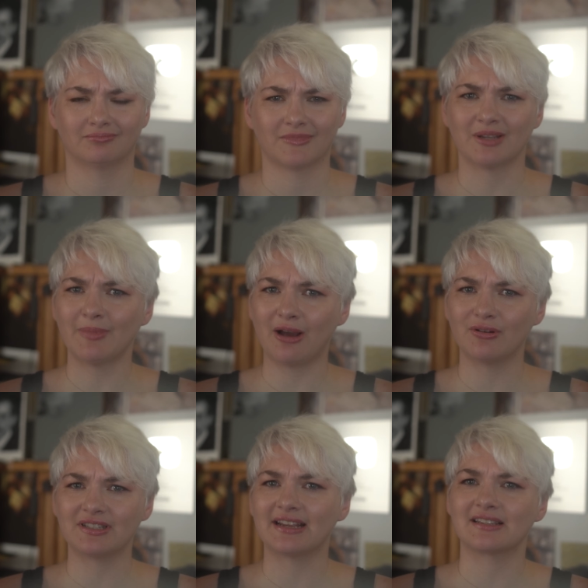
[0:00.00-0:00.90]
somehow
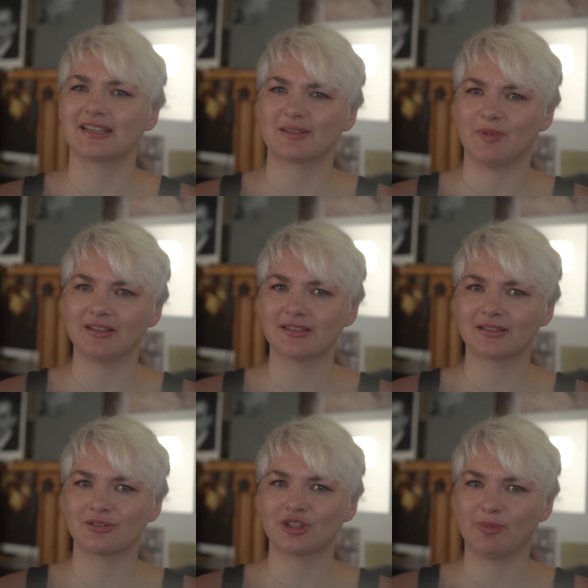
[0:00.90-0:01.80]
it takes six
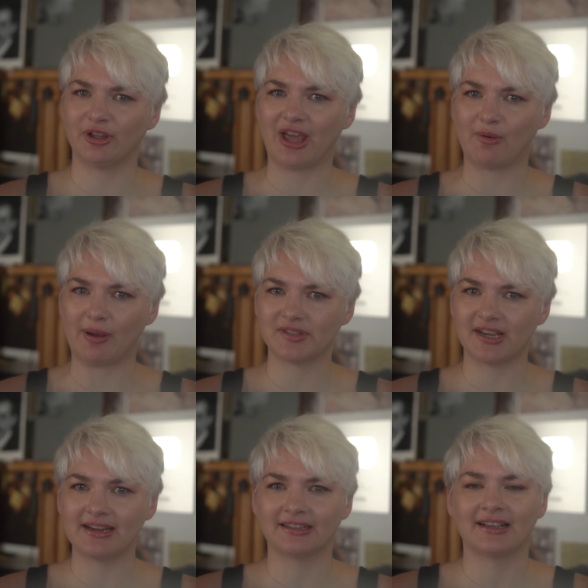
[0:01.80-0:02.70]
months to build that
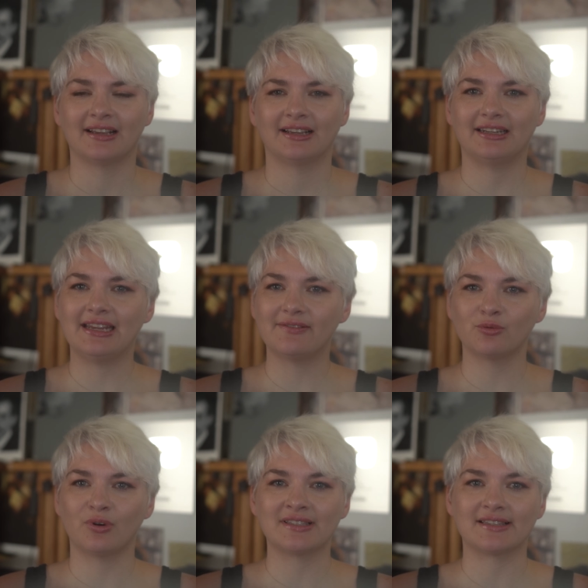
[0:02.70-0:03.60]
website, and
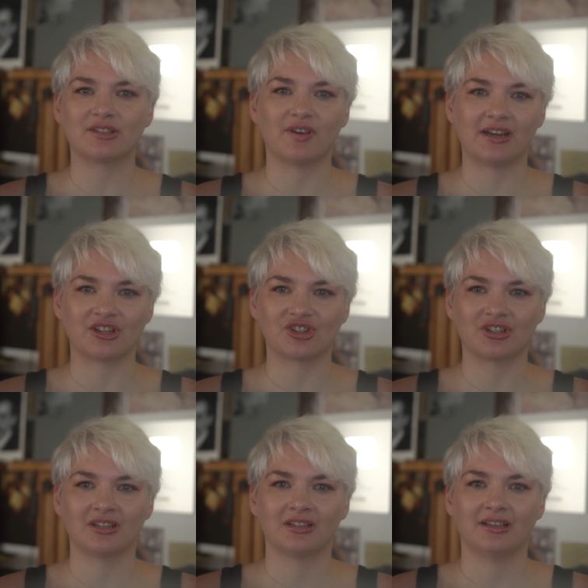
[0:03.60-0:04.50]
even once it's
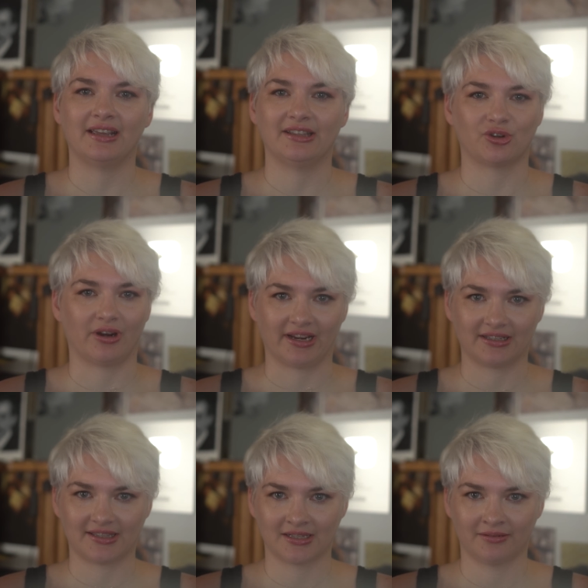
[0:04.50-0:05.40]
finished, it's
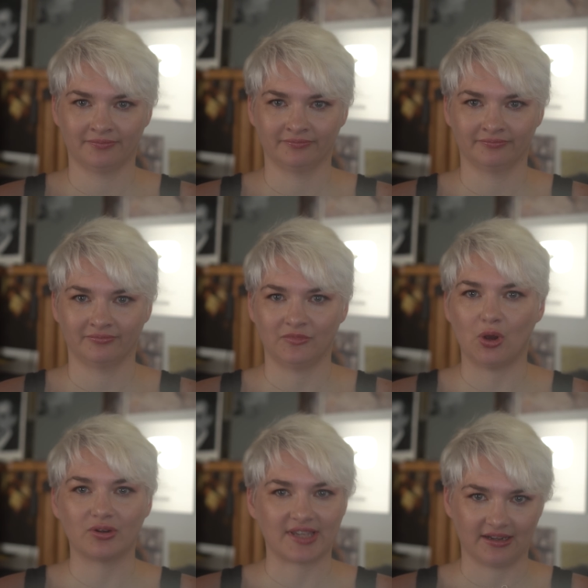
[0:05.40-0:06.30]
crickets.
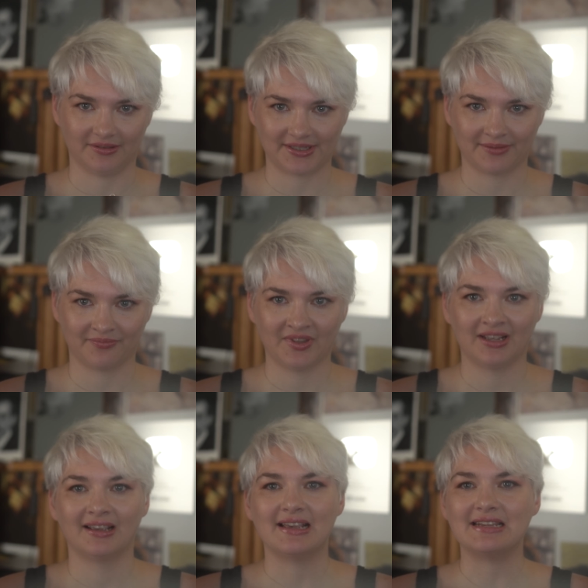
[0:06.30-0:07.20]
No sales.
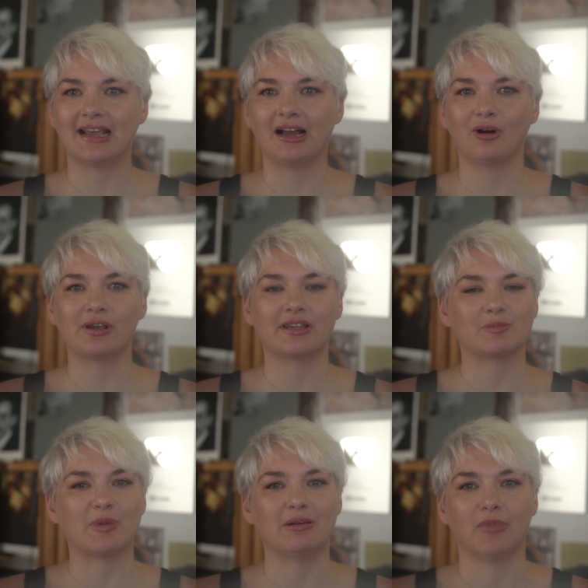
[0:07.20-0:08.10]
And now it
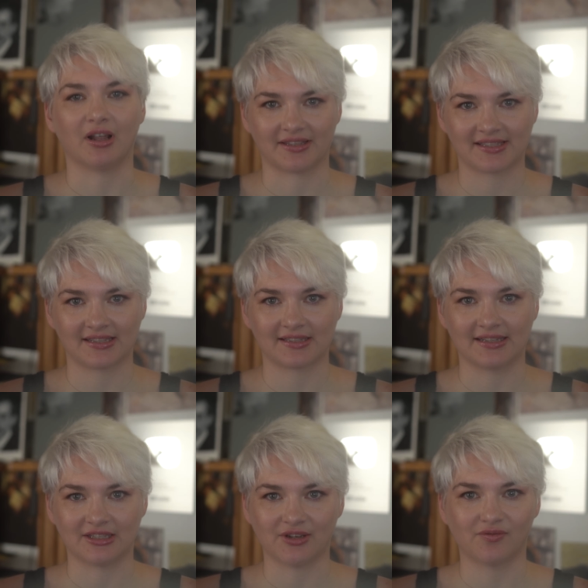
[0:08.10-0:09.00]
has been months
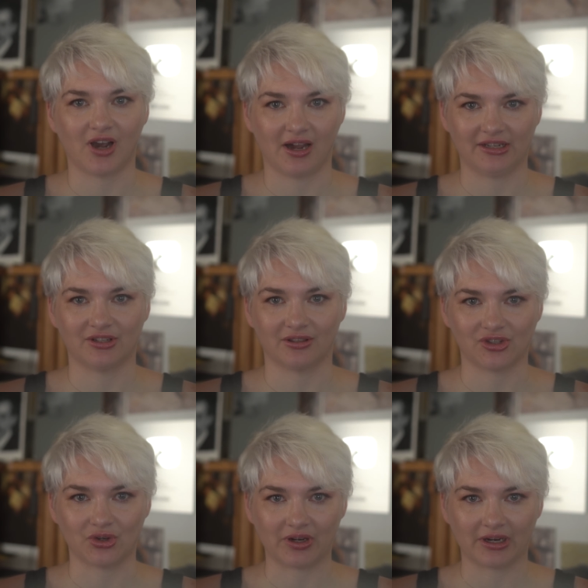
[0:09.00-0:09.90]
since you've gone into the
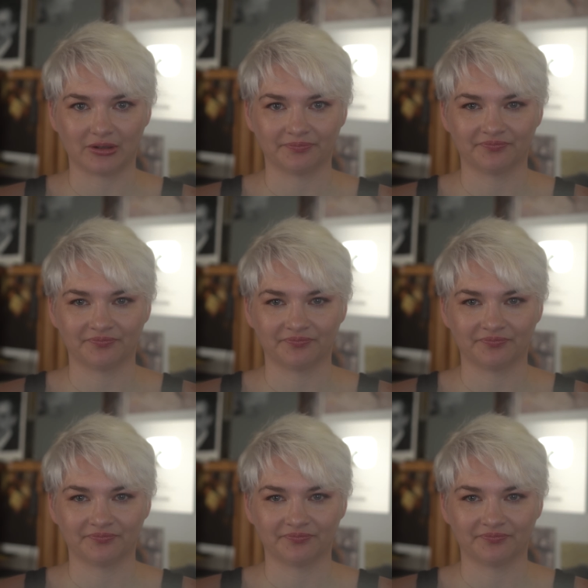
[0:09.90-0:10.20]
studio.